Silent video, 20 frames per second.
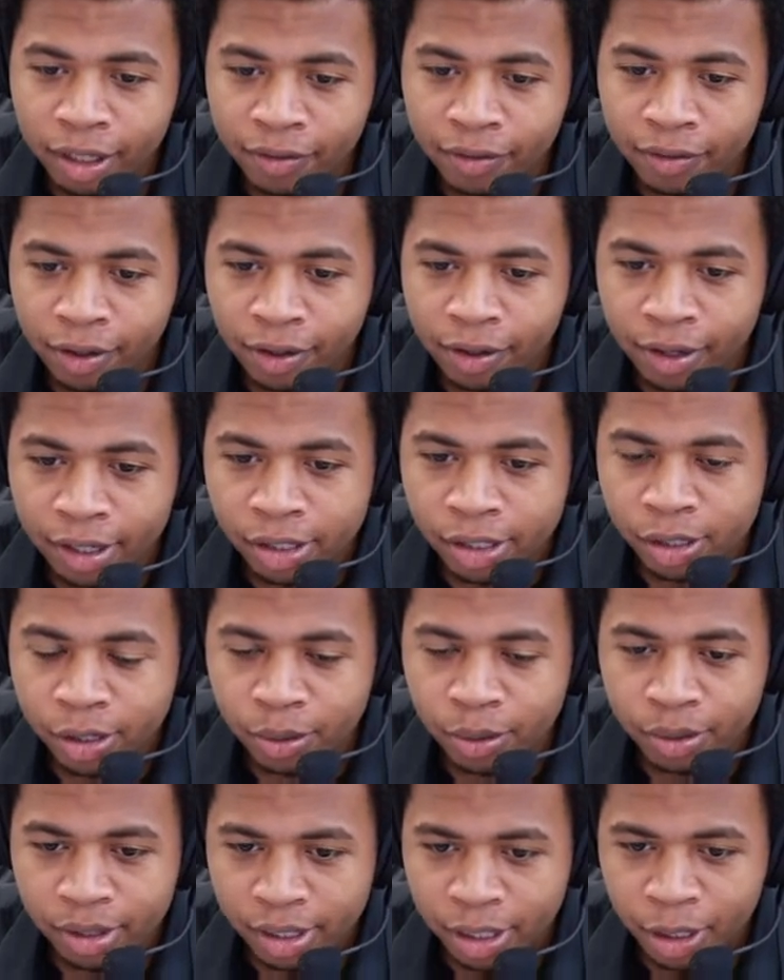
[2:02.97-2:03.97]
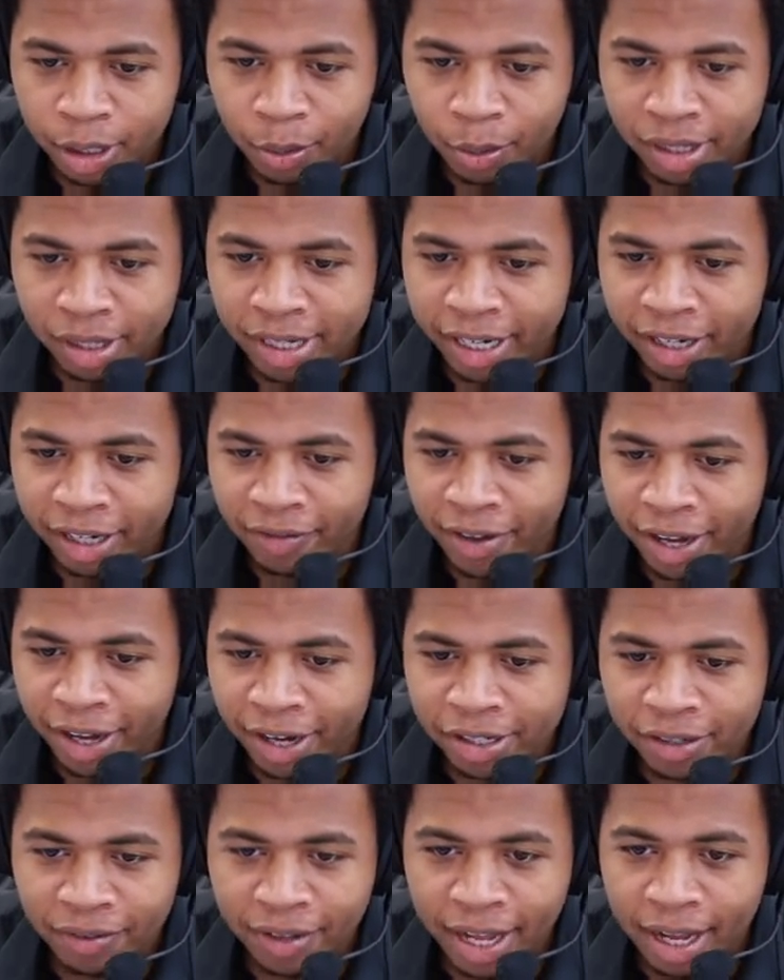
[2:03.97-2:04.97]
if you're a student and you want to take
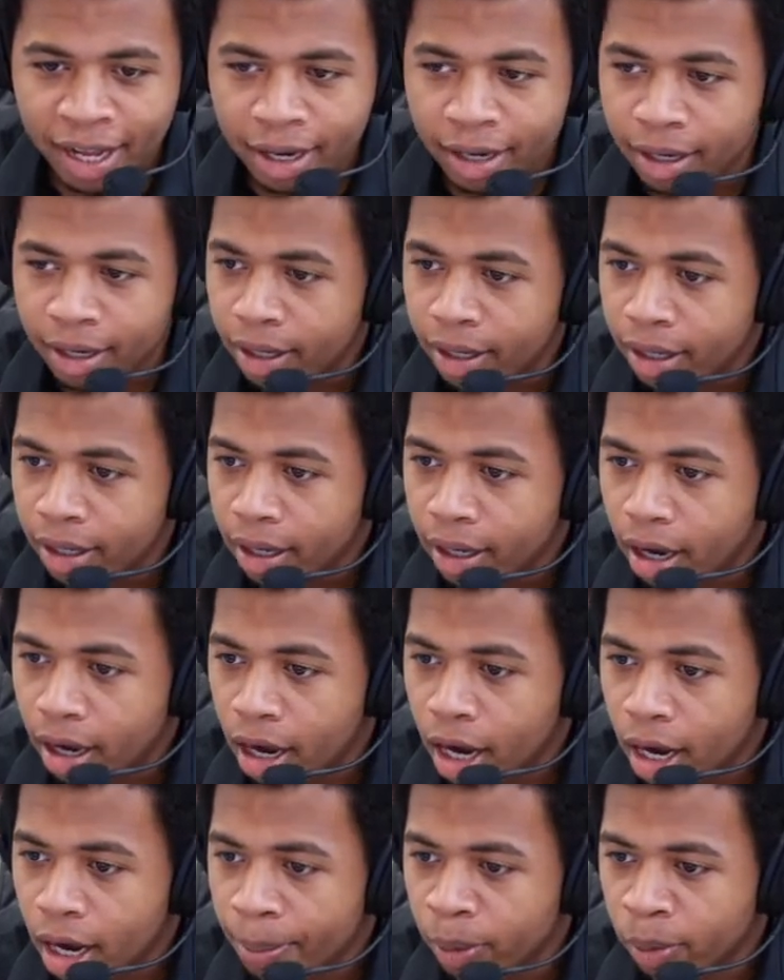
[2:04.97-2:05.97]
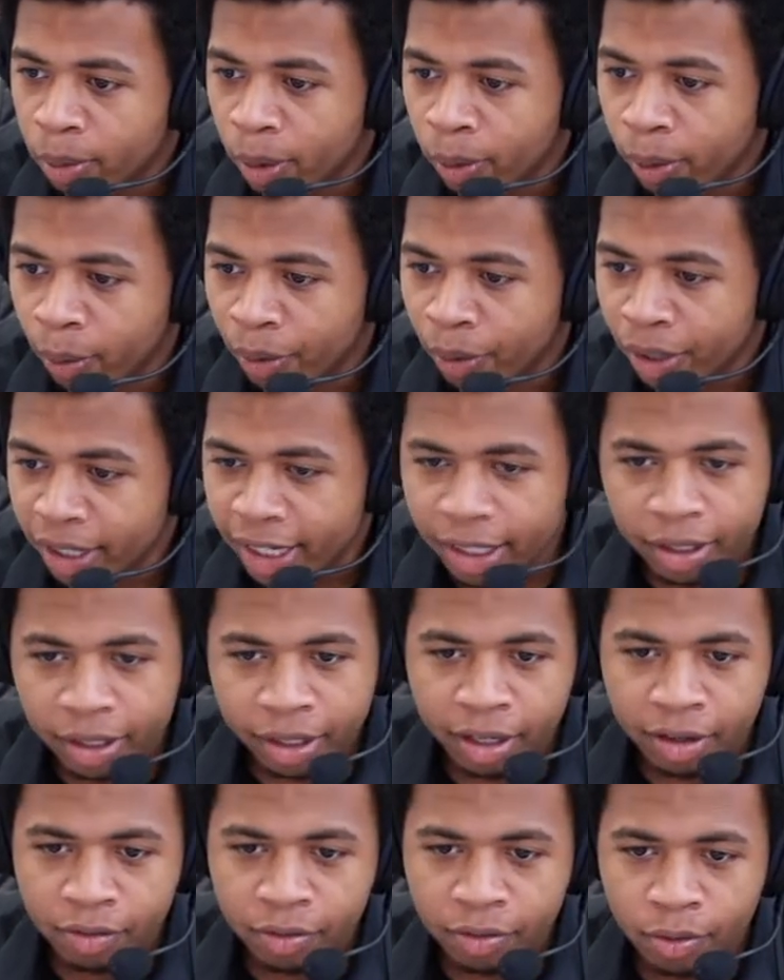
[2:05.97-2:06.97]
advantage of that. But what we're really
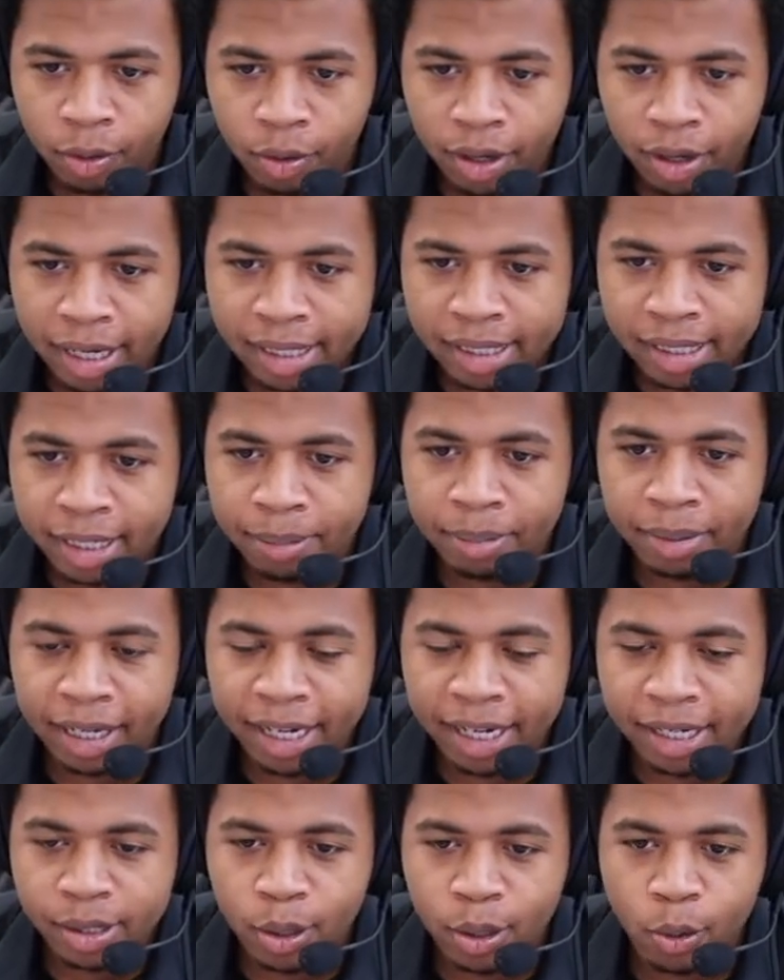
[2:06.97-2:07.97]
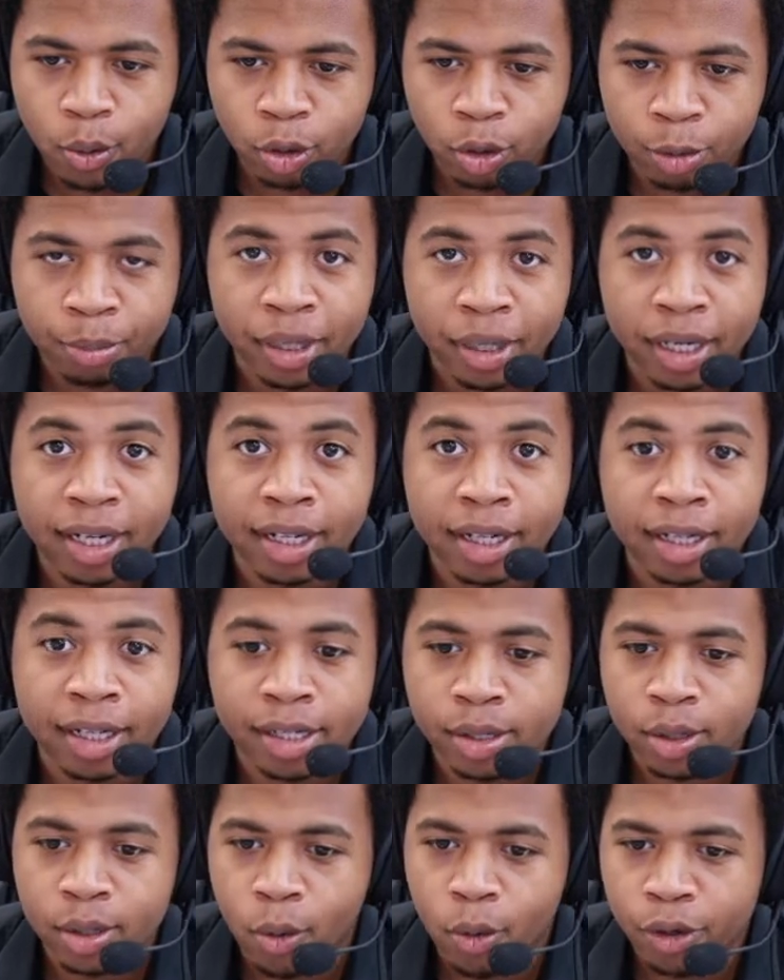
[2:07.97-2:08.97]
looking for is the place hold button,
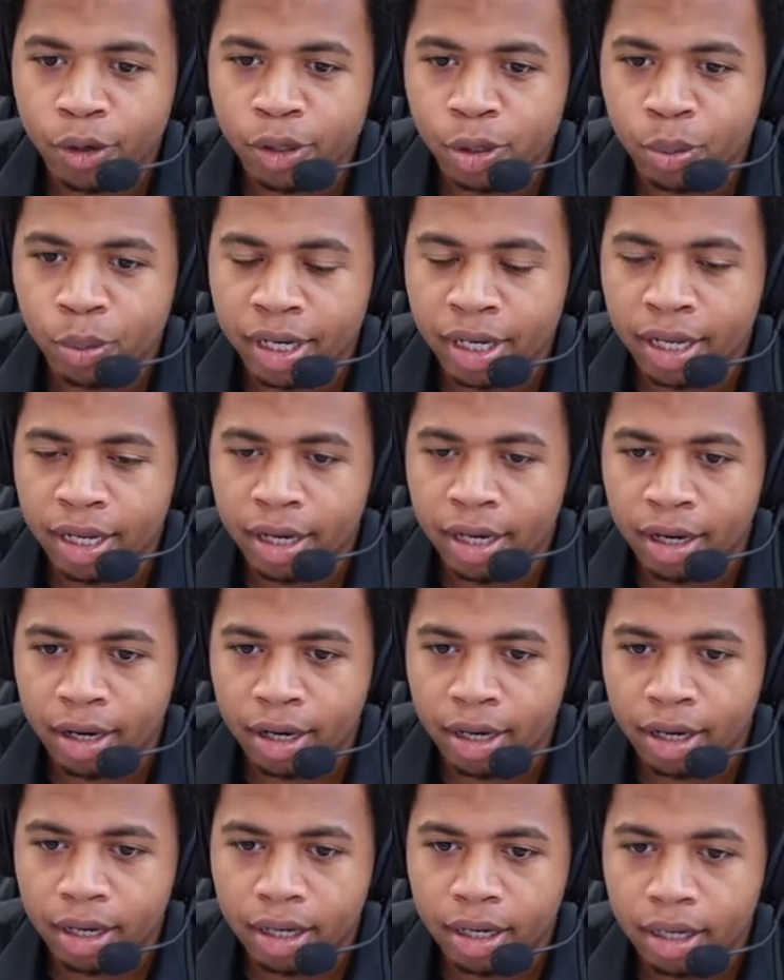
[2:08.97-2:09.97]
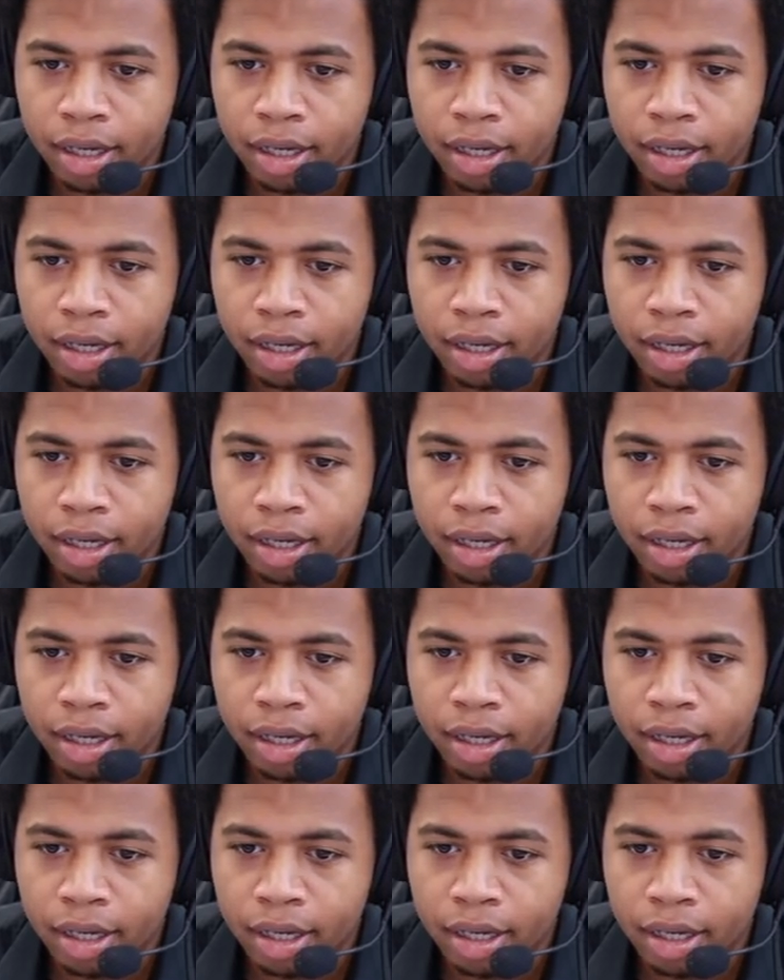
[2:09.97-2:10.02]
this orange one here.